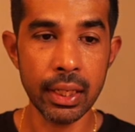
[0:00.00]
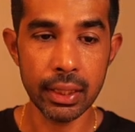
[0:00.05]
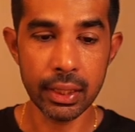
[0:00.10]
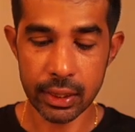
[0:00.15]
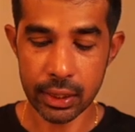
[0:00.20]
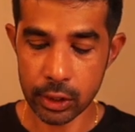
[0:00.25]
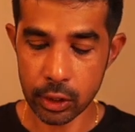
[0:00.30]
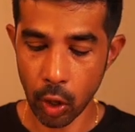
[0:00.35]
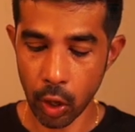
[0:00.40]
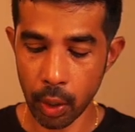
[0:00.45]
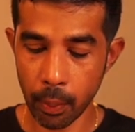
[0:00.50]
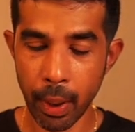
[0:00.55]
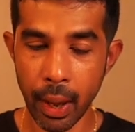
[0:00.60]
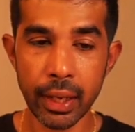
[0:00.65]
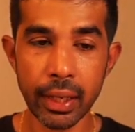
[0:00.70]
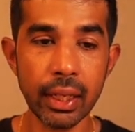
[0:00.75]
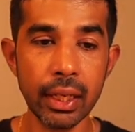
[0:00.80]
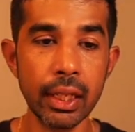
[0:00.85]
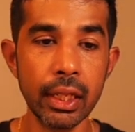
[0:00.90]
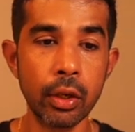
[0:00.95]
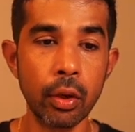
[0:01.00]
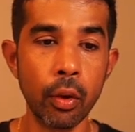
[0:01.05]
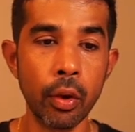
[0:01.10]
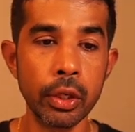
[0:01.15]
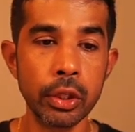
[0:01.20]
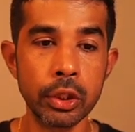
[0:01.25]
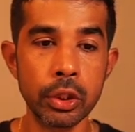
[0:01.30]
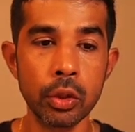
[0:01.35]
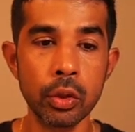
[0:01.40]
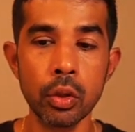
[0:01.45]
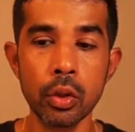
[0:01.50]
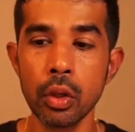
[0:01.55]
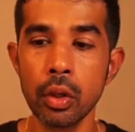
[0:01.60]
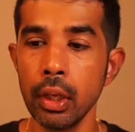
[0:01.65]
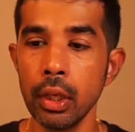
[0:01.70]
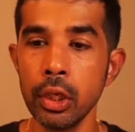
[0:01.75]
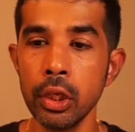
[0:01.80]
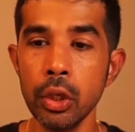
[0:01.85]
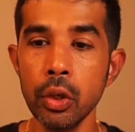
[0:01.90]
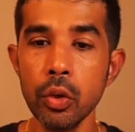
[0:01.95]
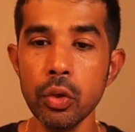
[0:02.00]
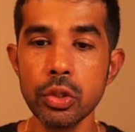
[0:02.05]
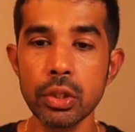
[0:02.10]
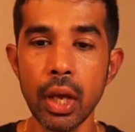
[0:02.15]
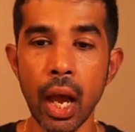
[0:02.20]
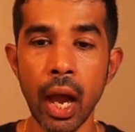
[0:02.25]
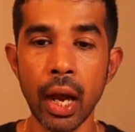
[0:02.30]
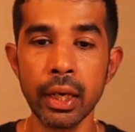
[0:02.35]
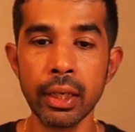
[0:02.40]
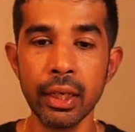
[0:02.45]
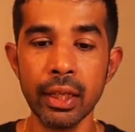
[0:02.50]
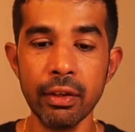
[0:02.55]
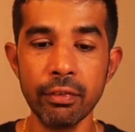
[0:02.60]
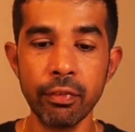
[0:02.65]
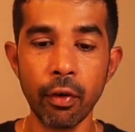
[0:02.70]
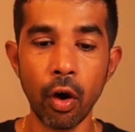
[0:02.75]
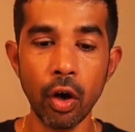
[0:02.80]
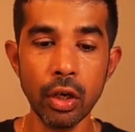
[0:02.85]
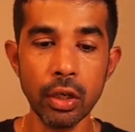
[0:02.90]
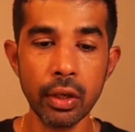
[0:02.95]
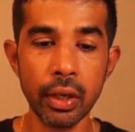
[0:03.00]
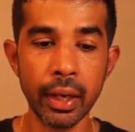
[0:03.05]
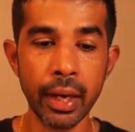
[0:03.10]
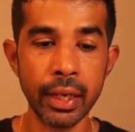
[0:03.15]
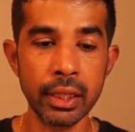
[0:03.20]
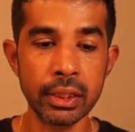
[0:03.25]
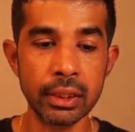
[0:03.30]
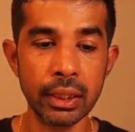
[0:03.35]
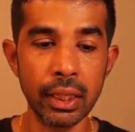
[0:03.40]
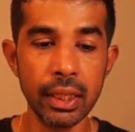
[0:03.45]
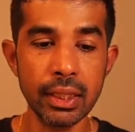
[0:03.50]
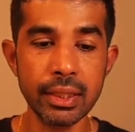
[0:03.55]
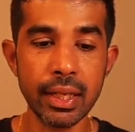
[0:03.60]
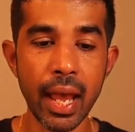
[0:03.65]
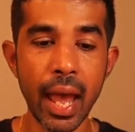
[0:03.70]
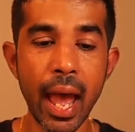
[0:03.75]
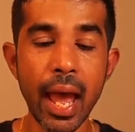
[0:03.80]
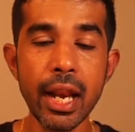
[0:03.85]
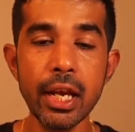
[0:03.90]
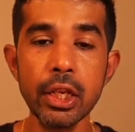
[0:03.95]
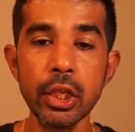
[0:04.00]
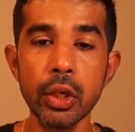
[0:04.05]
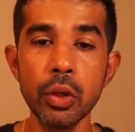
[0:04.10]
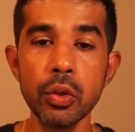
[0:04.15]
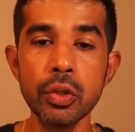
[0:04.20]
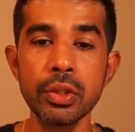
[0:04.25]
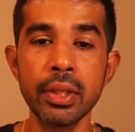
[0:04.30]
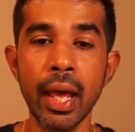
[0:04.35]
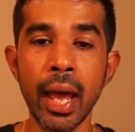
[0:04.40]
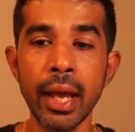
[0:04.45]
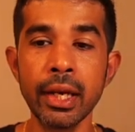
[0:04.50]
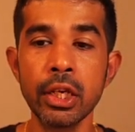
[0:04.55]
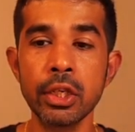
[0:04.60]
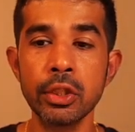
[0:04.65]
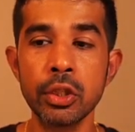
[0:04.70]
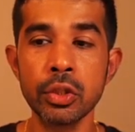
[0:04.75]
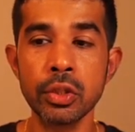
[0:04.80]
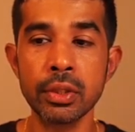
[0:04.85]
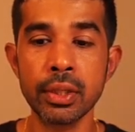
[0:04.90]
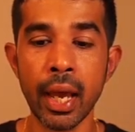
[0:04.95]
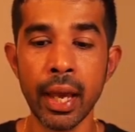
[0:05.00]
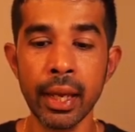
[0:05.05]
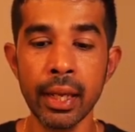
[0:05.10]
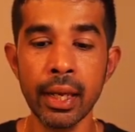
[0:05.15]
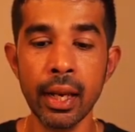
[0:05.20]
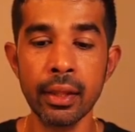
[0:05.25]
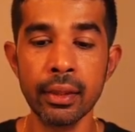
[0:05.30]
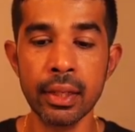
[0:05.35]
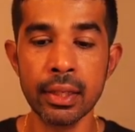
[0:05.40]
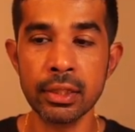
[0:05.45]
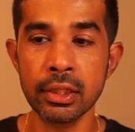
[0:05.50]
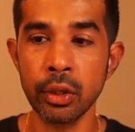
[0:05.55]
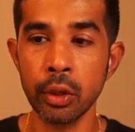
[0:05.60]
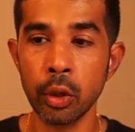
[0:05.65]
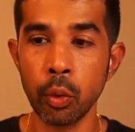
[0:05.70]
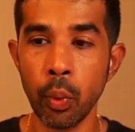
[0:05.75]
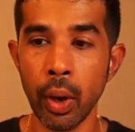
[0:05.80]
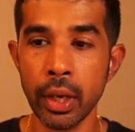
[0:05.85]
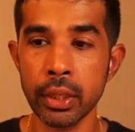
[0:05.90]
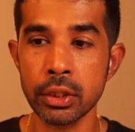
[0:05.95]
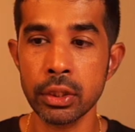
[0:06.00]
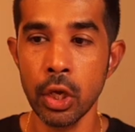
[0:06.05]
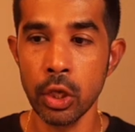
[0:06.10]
this is automatically going to use our default credentials and use that to sign this request.